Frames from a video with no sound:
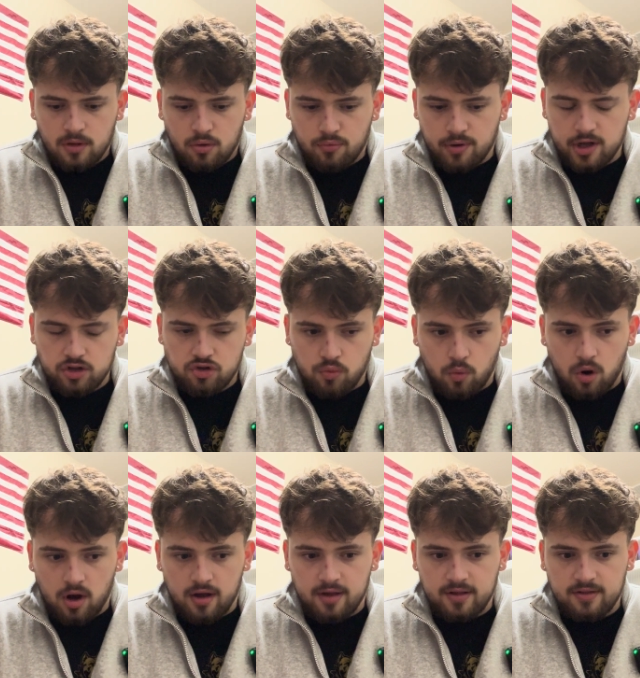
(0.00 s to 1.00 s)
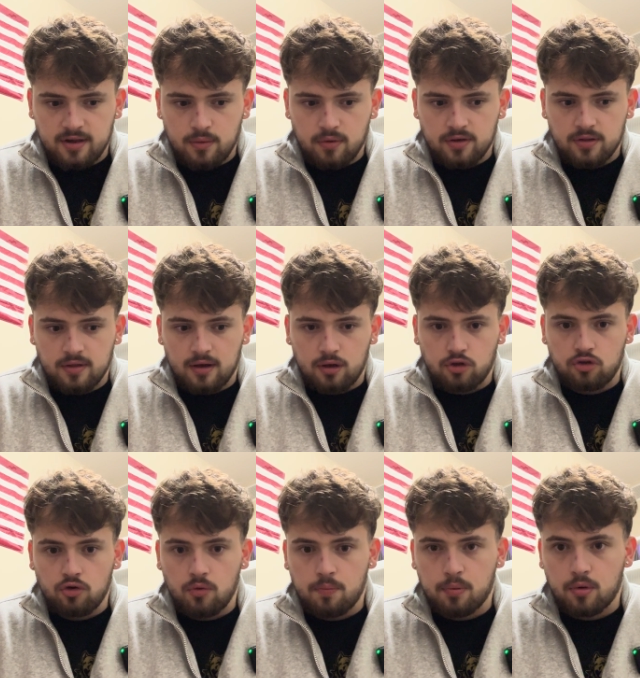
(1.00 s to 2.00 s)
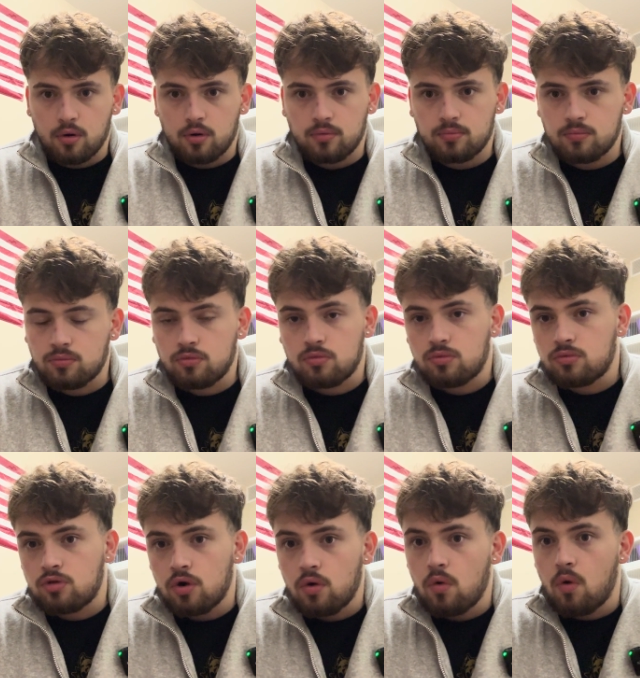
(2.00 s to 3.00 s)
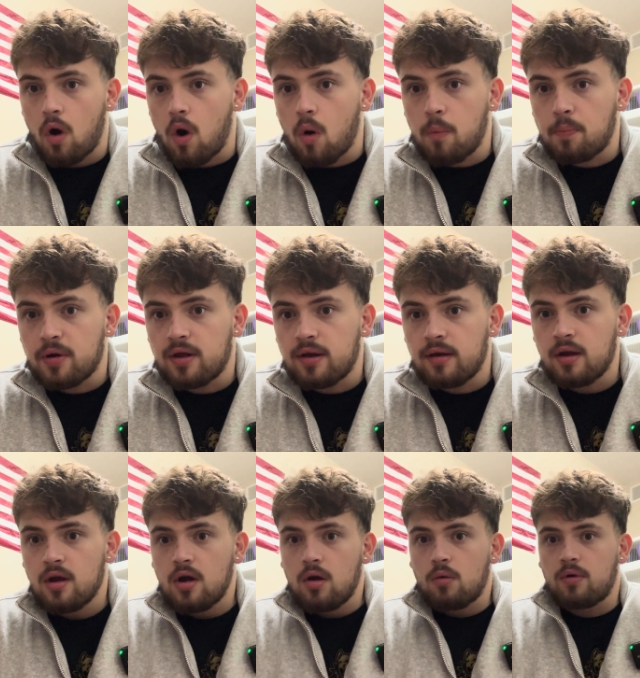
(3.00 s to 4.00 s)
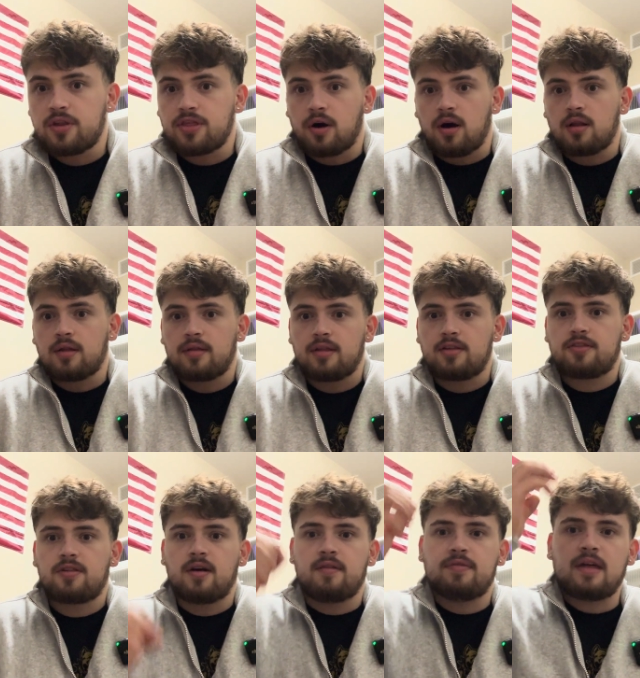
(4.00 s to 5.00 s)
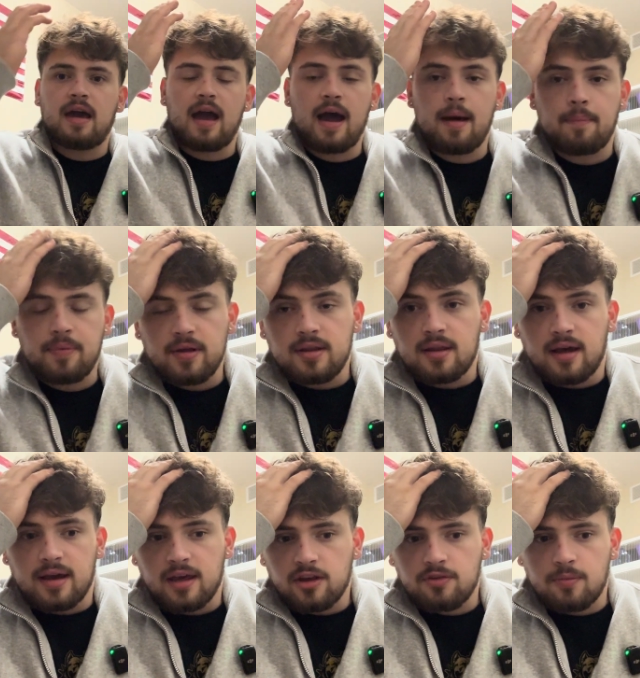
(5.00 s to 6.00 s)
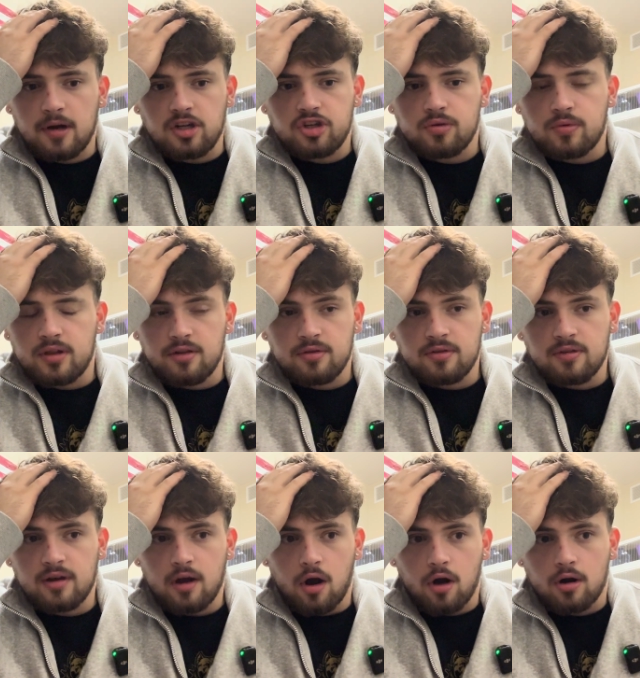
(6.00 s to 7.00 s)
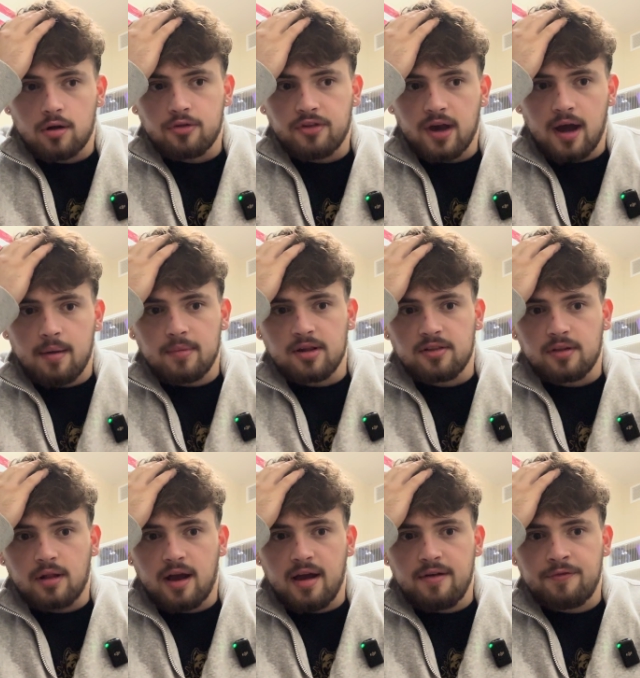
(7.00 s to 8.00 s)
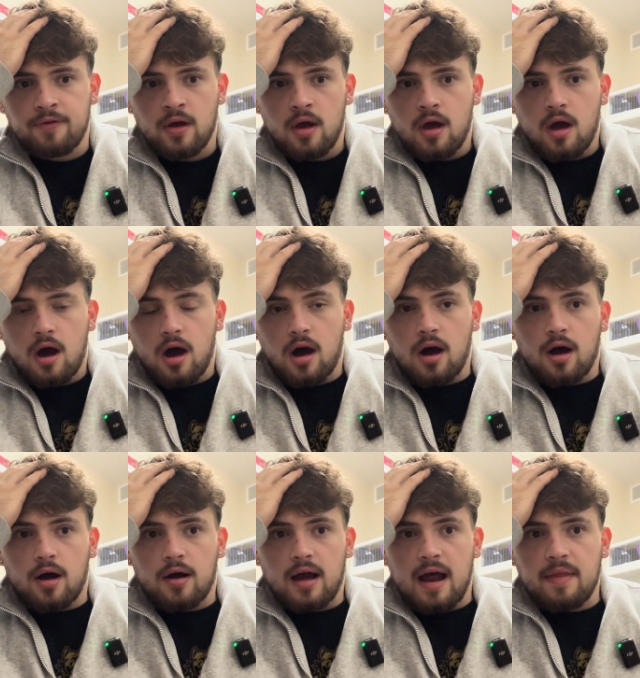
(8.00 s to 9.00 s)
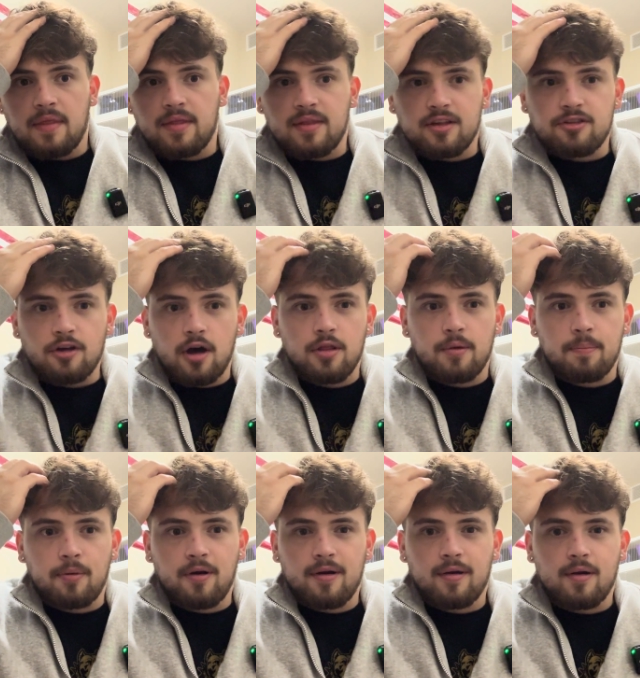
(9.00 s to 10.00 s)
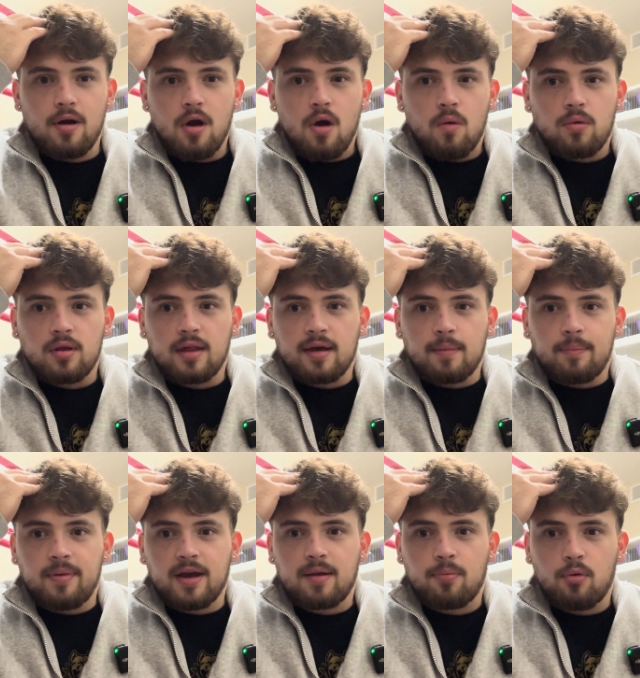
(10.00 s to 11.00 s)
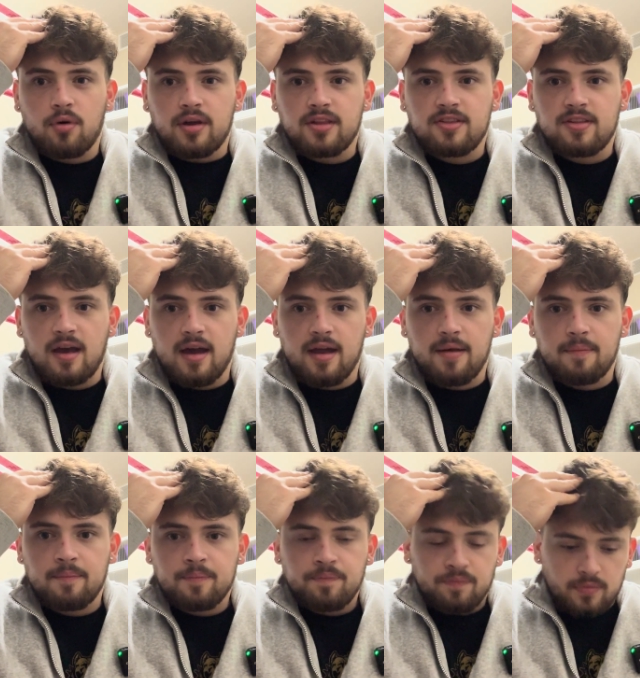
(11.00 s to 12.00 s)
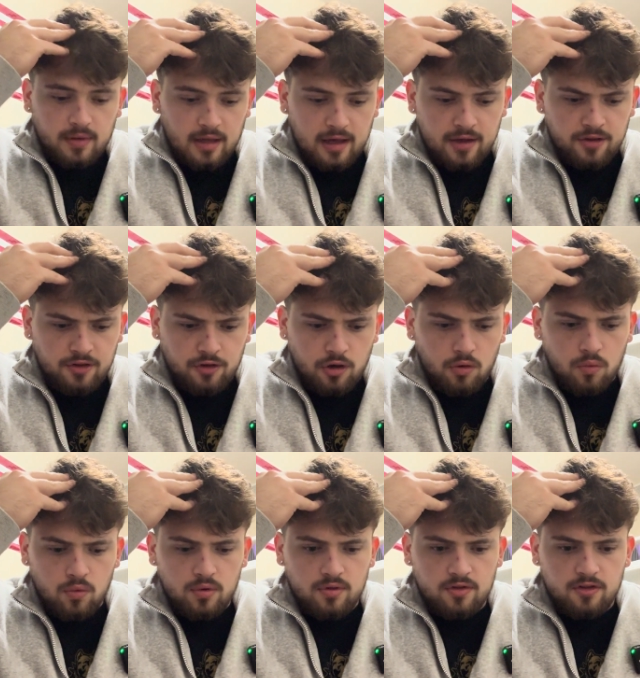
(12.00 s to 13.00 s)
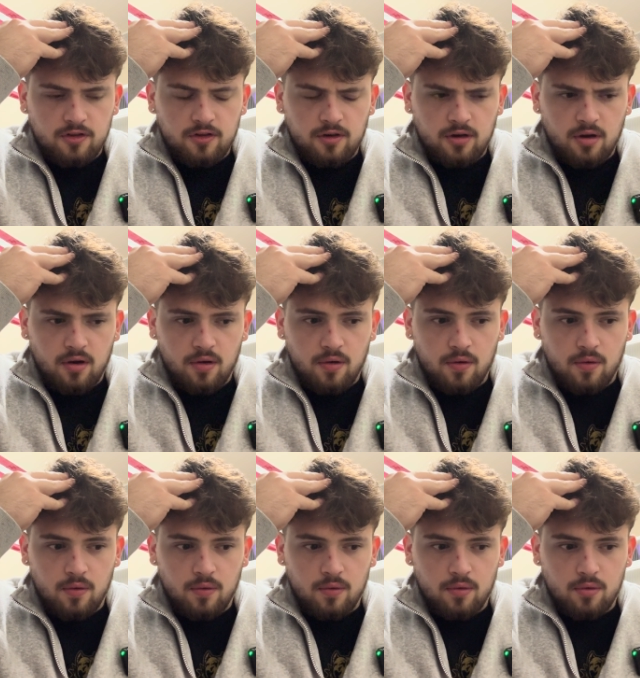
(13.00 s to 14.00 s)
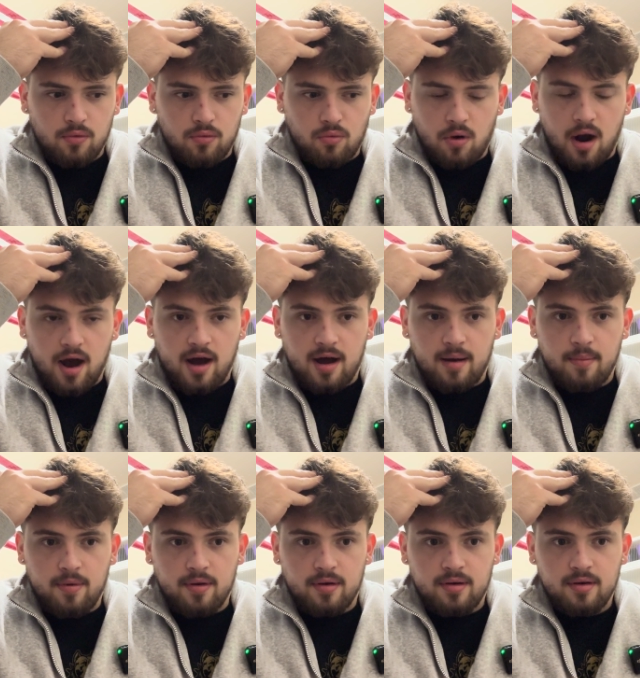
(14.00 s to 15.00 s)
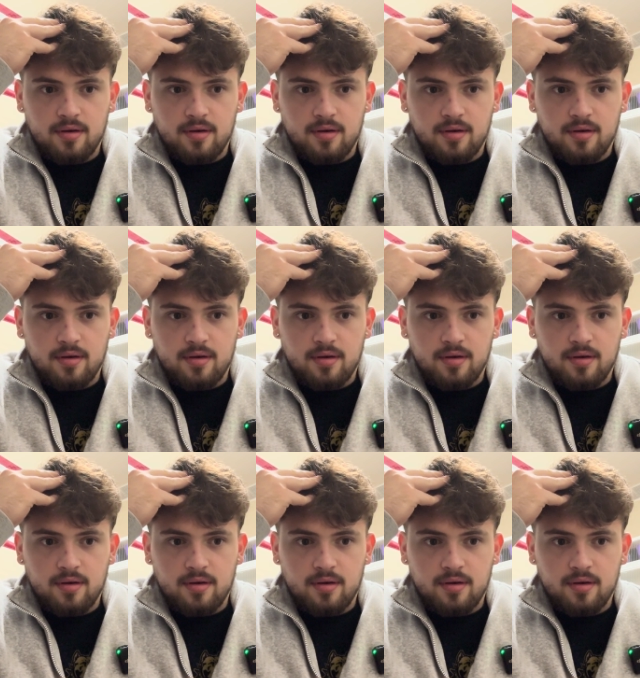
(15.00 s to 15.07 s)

Rich was. He wasn't like super too open with all of this stuff that happened, like especially when this was like a harder time in his life. And then this other part where like Big Boy sent his goons to go rob